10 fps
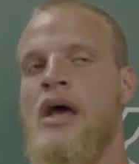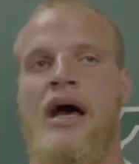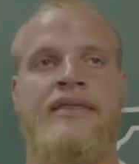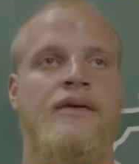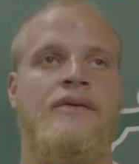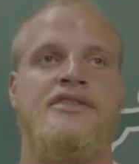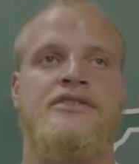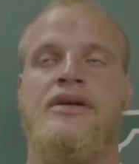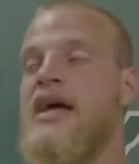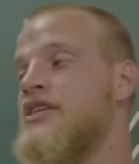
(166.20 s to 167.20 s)
I think with those
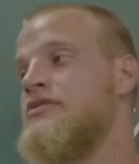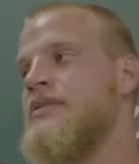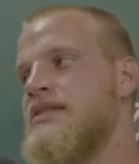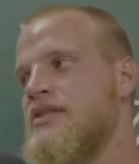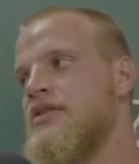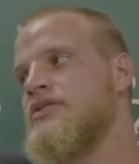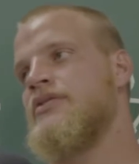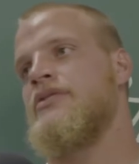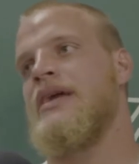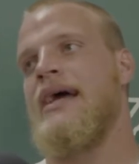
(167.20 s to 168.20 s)
three guys you mentioned, those are
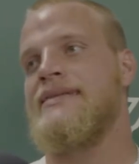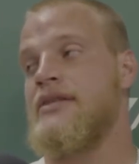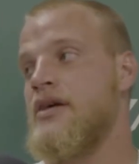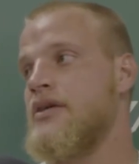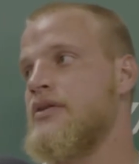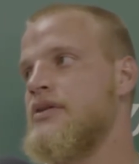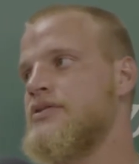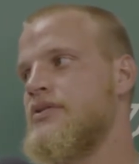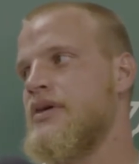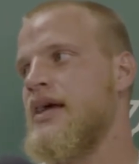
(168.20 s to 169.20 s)
three guys that are hungry.
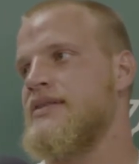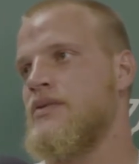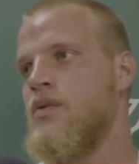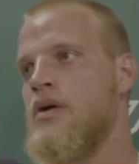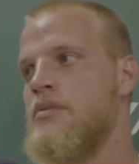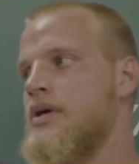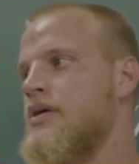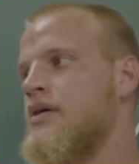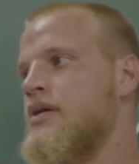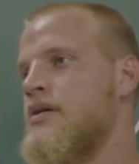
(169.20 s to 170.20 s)
Those are three guys that want to be
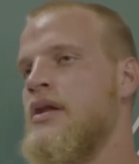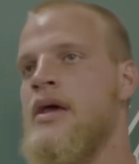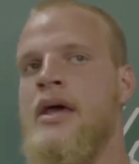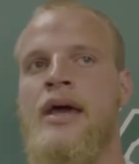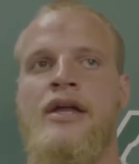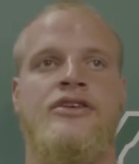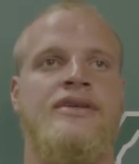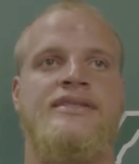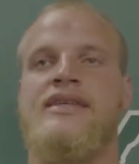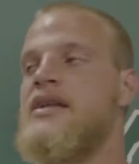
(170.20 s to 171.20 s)
good. And you
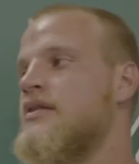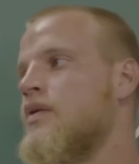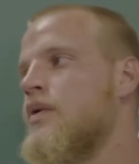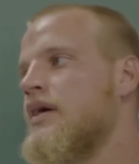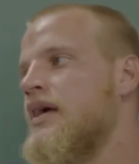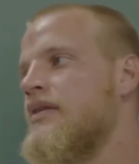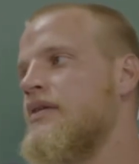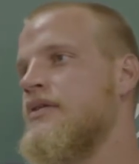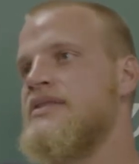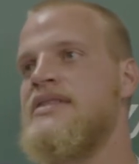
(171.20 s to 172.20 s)
can see it in their work ethic.
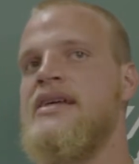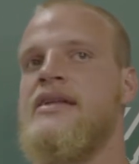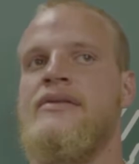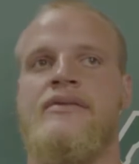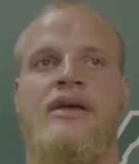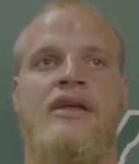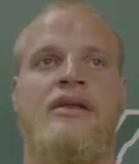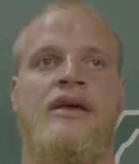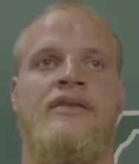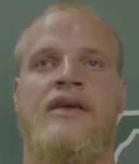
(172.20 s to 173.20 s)
You can see it in
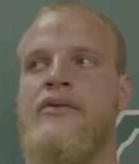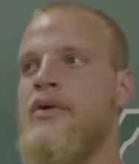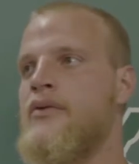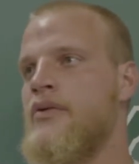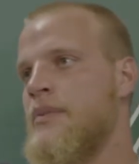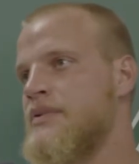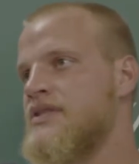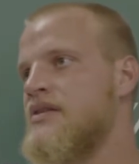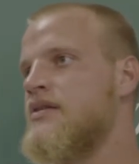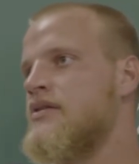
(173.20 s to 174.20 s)
and they
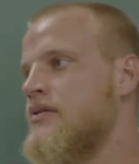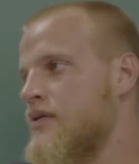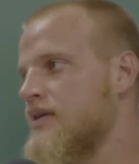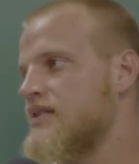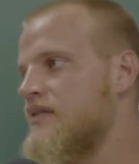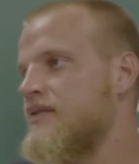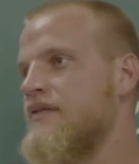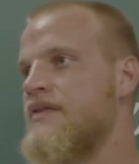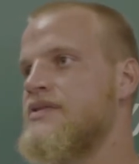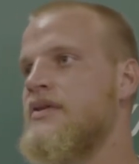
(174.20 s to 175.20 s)
represent the USF
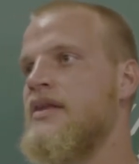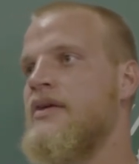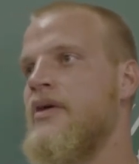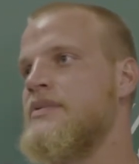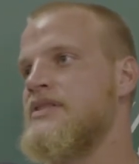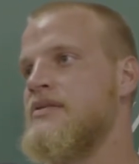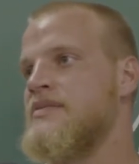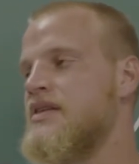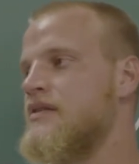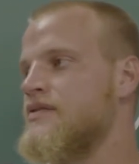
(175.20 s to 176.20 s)
defense right. They represent
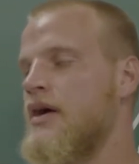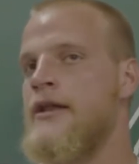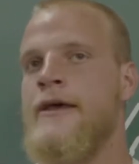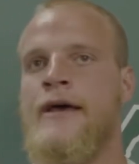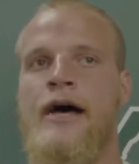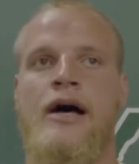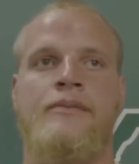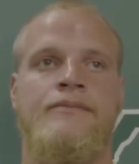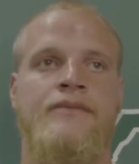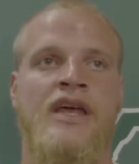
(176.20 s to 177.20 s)
themselves right.
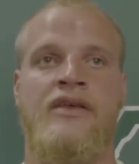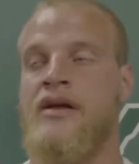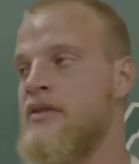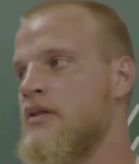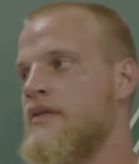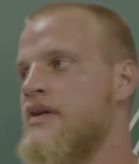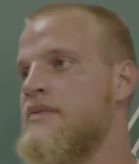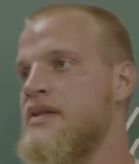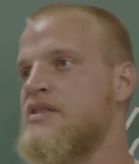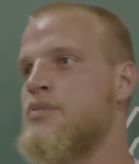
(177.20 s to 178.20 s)
And they're living
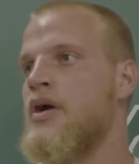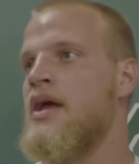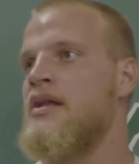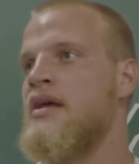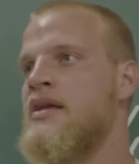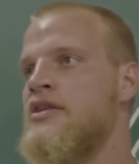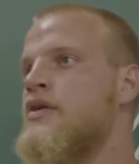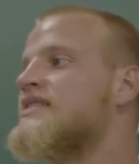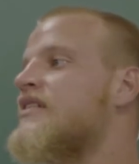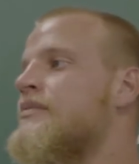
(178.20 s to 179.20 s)
up to this brand. And
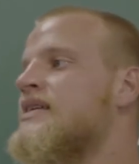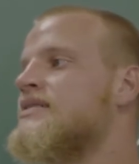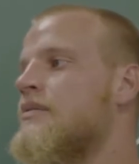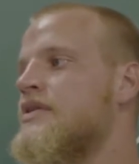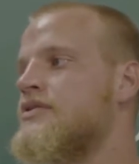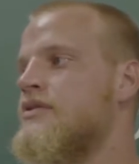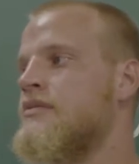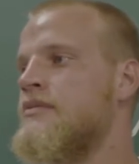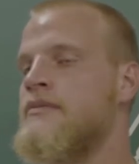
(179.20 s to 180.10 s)
USF means something to them.